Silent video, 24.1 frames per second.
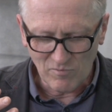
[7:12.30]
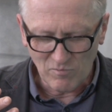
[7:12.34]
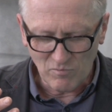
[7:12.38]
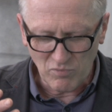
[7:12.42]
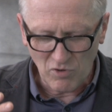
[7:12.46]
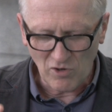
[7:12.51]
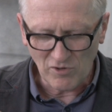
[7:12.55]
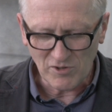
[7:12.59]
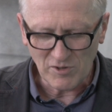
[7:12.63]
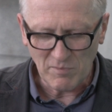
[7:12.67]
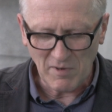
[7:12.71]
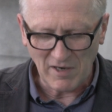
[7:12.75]

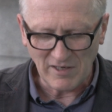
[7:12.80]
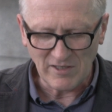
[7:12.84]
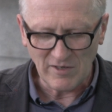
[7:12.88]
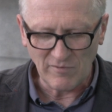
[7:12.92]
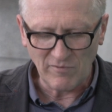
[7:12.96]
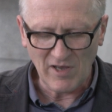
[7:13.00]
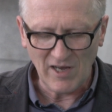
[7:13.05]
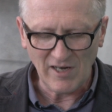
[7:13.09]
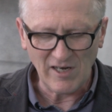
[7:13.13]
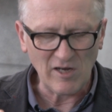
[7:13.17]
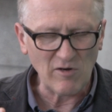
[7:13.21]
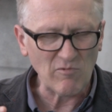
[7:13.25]
prospect
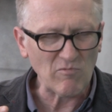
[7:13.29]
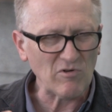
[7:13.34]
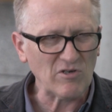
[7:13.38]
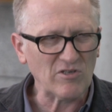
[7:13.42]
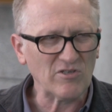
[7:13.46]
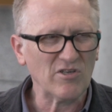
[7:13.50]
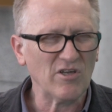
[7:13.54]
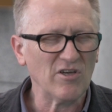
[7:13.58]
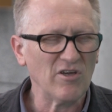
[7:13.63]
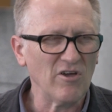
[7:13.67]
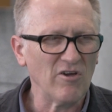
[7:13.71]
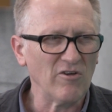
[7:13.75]
of getting a
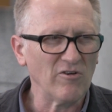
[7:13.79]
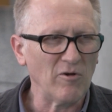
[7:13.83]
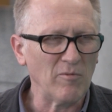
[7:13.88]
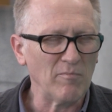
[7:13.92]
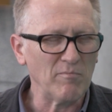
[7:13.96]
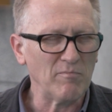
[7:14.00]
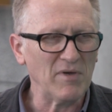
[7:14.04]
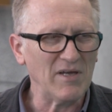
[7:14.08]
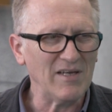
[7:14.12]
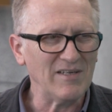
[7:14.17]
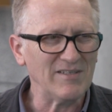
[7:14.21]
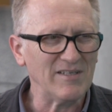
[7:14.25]
return on
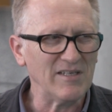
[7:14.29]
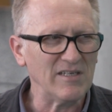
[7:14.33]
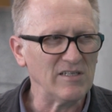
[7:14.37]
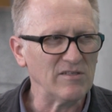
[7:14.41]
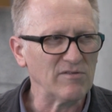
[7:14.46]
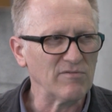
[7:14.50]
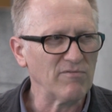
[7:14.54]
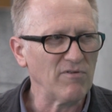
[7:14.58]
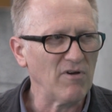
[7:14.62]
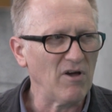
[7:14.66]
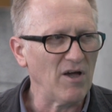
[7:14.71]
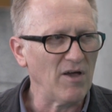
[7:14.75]

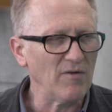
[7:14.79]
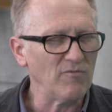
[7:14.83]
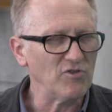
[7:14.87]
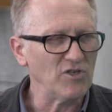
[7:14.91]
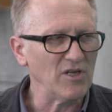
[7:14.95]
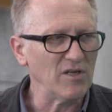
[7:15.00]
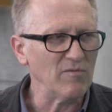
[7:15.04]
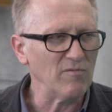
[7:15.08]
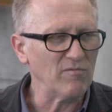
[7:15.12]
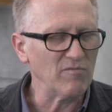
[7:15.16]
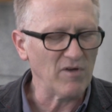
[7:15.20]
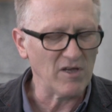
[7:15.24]
BT's 5G
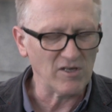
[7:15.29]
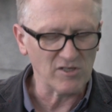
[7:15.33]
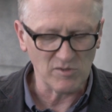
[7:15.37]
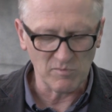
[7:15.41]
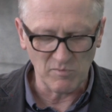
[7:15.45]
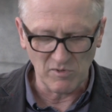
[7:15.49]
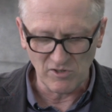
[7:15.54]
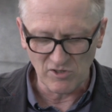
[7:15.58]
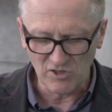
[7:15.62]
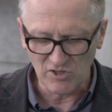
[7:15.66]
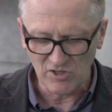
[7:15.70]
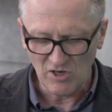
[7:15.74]

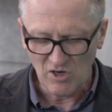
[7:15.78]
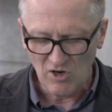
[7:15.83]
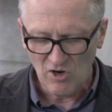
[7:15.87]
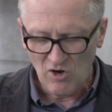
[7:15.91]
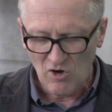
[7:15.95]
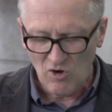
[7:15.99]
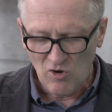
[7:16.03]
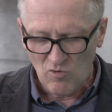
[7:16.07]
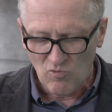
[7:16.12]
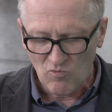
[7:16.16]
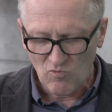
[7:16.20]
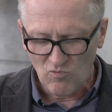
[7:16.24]
investments
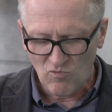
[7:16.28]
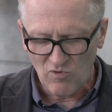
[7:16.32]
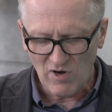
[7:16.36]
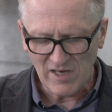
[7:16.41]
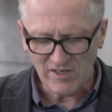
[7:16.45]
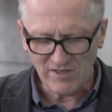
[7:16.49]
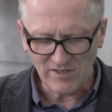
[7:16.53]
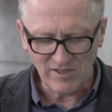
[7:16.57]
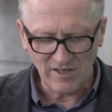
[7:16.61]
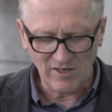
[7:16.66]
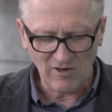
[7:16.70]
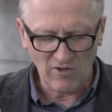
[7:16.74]

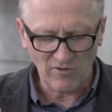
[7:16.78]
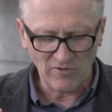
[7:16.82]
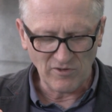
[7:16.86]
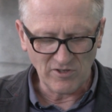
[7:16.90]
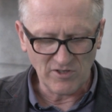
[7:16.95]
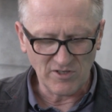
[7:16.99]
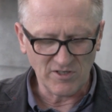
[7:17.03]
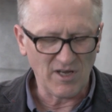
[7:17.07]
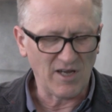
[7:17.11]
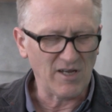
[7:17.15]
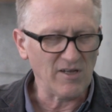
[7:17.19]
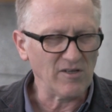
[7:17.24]
resting on the
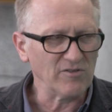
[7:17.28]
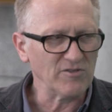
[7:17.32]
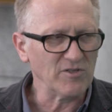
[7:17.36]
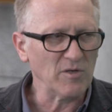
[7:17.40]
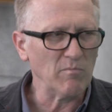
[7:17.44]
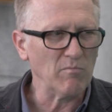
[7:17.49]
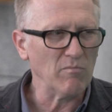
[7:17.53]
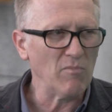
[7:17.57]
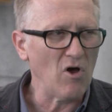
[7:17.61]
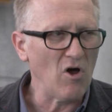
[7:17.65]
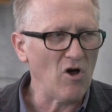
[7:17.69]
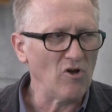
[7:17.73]
sales
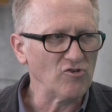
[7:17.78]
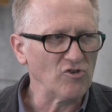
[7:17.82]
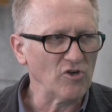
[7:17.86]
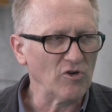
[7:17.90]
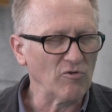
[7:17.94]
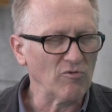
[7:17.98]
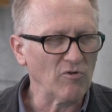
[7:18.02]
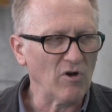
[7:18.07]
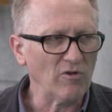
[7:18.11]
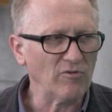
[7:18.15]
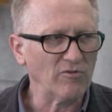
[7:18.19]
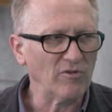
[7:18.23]
and margin
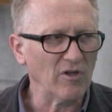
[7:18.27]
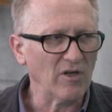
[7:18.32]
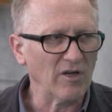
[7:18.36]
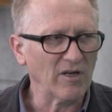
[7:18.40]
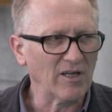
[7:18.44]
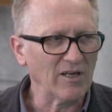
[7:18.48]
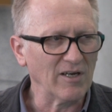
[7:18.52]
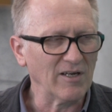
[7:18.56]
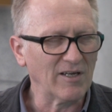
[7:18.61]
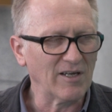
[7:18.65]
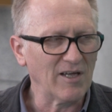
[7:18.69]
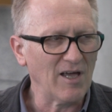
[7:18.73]
growth that are
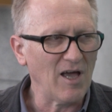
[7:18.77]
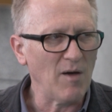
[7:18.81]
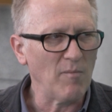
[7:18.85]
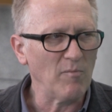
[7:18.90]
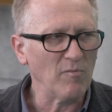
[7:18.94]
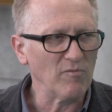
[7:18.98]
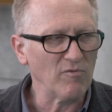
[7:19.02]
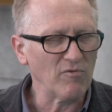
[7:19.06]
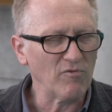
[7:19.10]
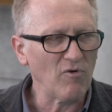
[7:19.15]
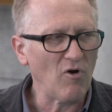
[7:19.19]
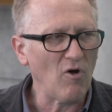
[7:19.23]
going to
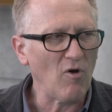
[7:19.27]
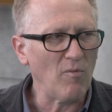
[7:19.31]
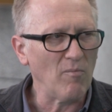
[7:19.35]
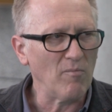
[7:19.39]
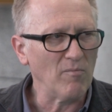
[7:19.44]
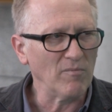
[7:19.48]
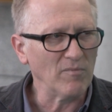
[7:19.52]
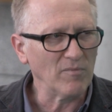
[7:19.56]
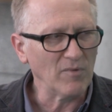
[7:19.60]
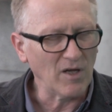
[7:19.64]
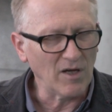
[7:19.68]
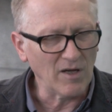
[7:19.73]
come
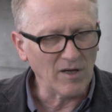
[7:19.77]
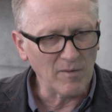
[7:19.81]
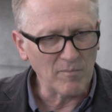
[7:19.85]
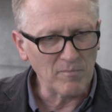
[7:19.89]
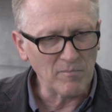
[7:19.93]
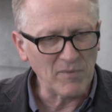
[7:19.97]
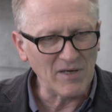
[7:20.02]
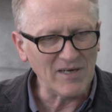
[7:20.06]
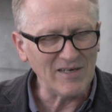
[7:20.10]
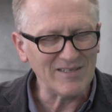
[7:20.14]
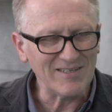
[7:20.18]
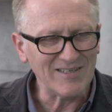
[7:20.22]
from
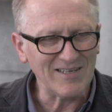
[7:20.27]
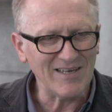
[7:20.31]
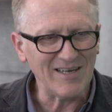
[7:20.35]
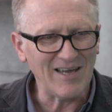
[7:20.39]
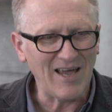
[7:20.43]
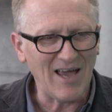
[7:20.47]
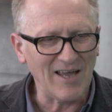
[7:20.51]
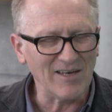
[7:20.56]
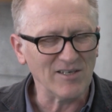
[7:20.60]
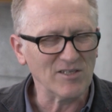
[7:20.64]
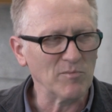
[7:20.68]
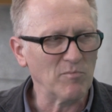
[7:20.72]

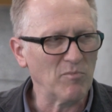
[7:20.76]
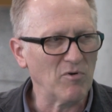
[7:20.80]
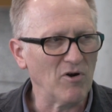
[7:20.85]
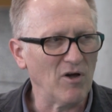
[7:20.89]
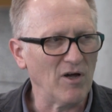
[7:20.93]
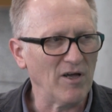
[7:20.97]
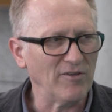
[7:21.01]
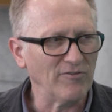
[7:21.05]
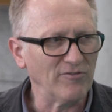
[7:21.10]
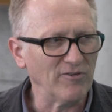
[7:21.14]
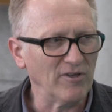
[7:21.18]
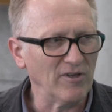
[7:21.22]
BT
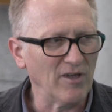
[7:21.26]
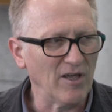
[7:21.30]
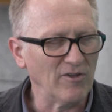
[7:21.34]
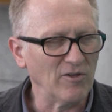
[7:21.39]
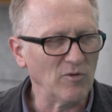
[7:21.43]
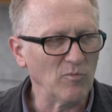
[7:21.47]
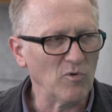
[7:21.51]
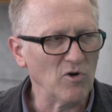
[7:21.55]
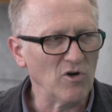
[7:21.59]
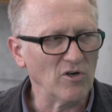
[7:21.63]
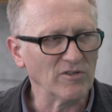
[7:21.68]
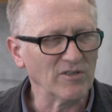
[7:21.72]
Enterprise and
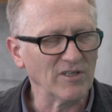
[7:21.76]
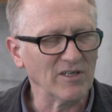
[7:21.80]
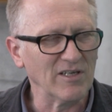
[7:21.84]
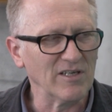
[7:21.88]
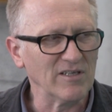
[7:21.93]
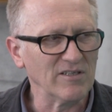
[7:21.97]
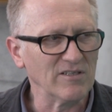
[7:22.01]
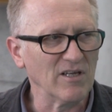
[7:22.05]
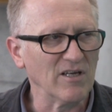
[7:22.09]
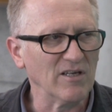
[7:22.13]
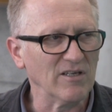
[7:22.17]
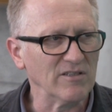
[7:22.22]
the work that
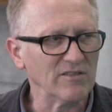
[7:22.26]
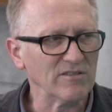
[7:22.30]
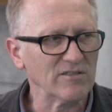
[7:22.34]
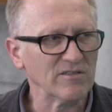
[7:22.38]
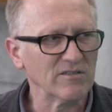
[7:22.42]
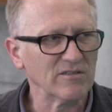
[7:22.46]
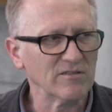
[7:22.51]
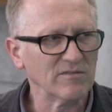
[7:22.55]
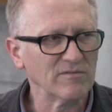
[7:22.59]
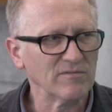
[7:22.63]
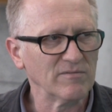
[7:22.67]
it does?